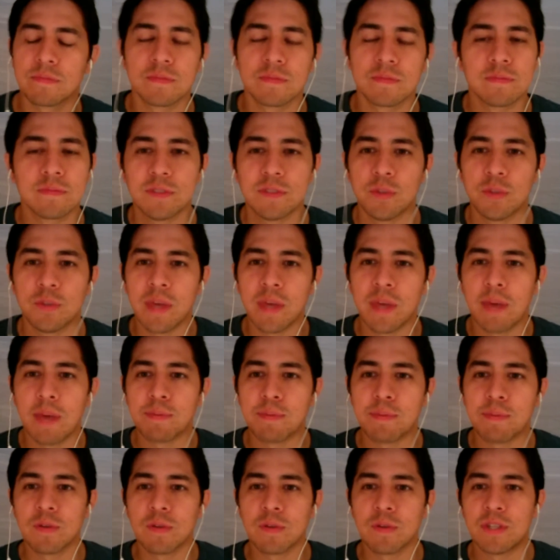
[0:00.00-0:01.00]
doing
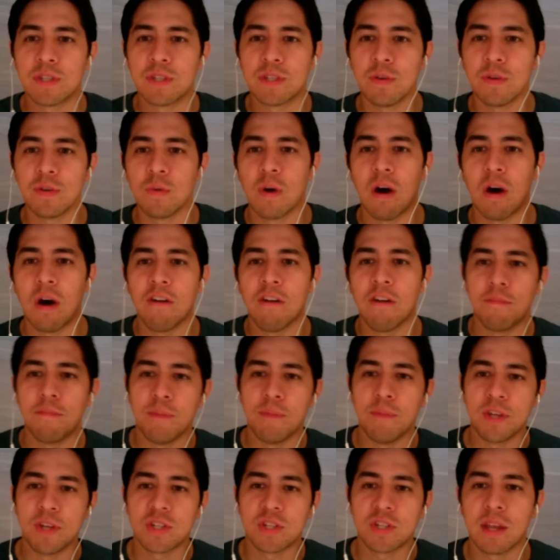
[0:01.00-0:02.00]
episode 2 of
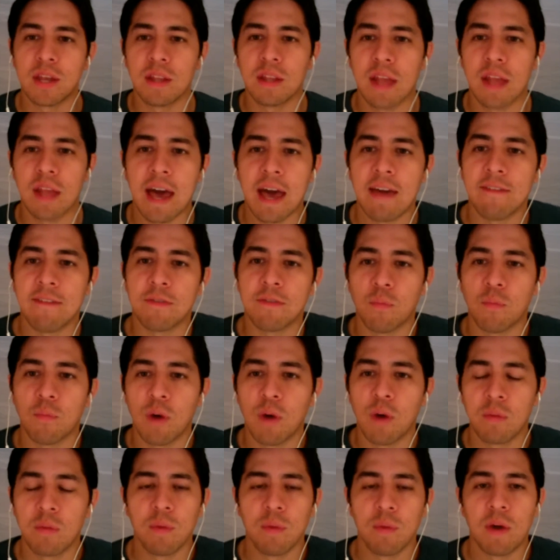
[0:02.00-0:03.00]
michED Live.
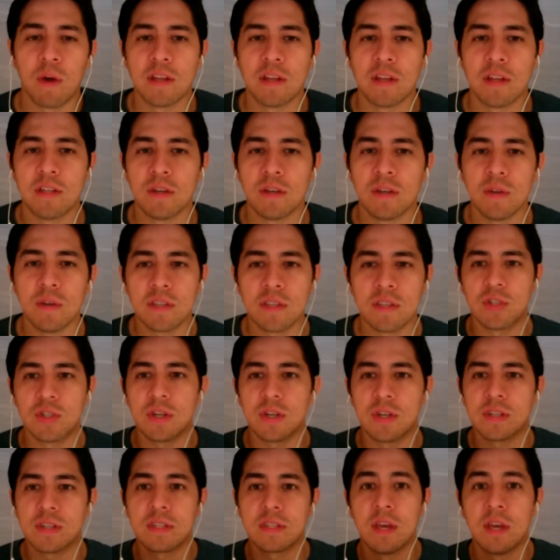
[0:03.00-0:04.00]
What we want to do is
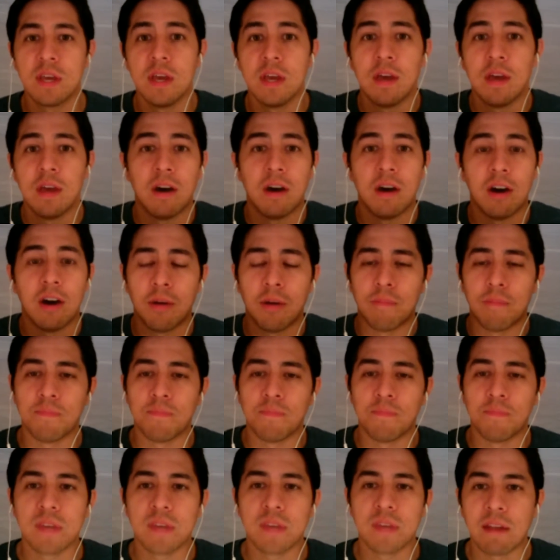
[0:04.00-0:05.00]
just
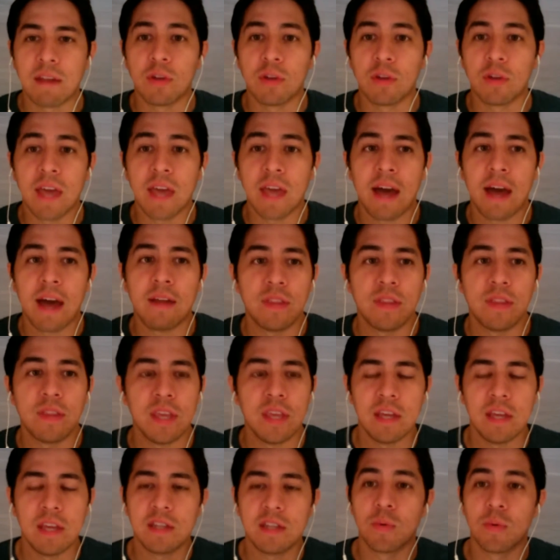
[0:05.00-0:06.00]
kind of look at
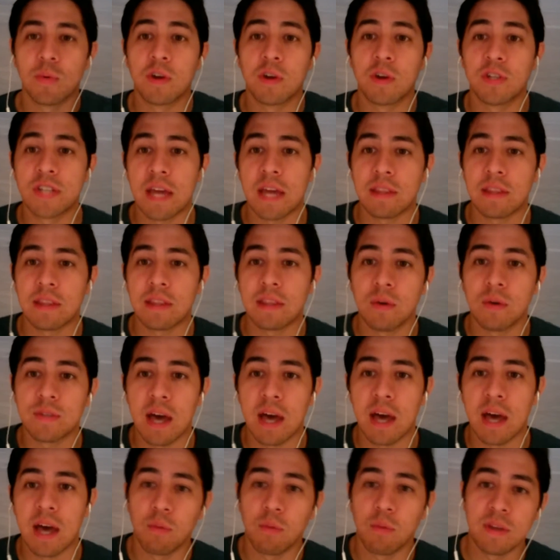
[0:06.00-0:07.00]
the Twitter chat that goes
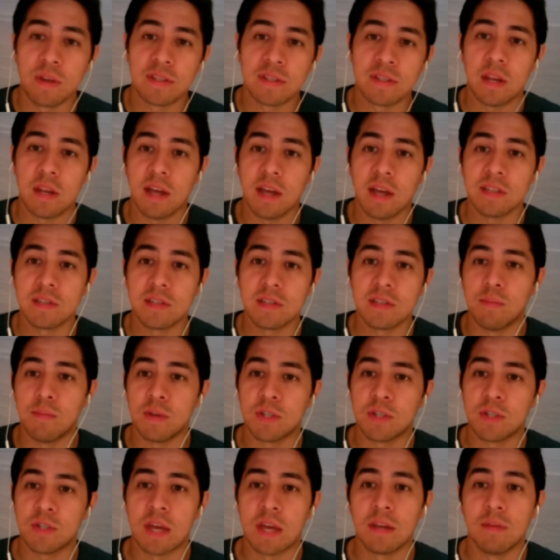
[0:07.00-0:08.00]
on Wednesday nights, the
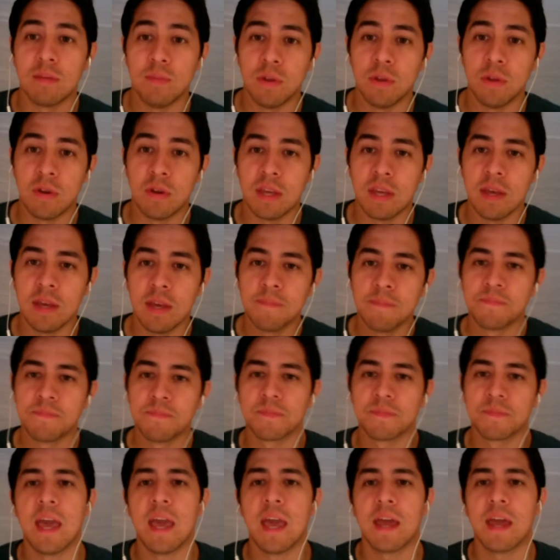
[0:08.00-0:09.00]
michED community,
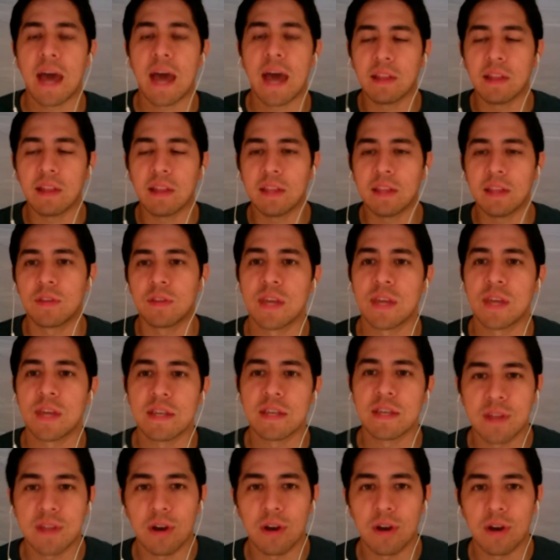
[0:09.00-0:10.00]
and highlight the things
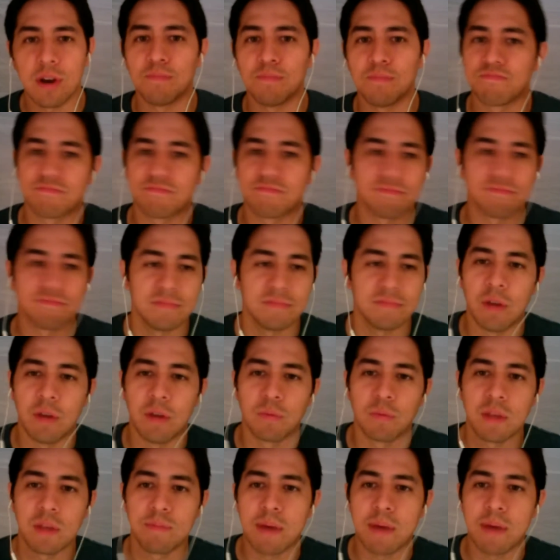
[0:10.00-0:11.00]
that are,
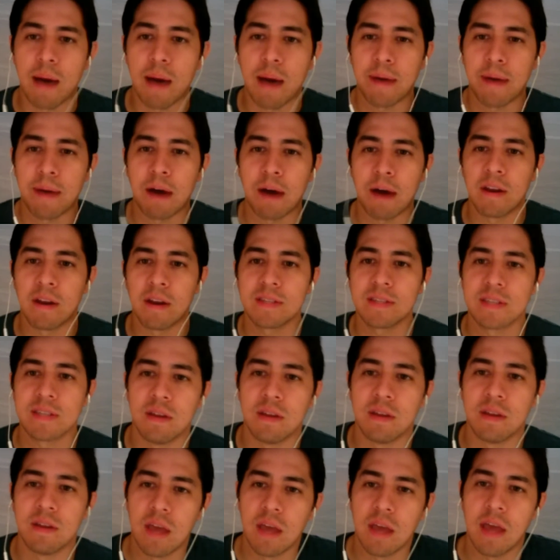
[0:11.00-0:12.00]
really pop out at us,
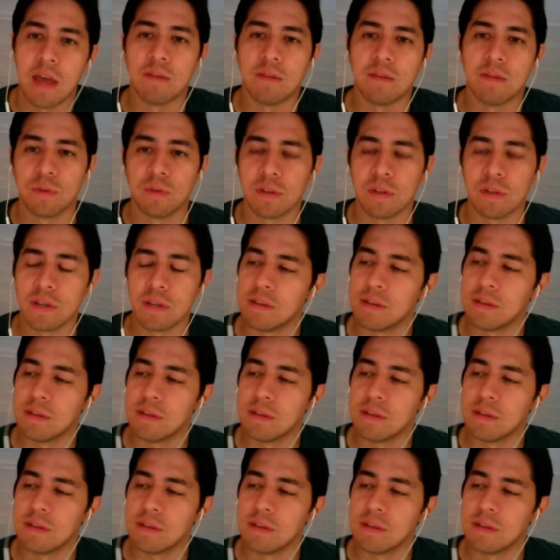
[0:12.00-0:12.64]
and really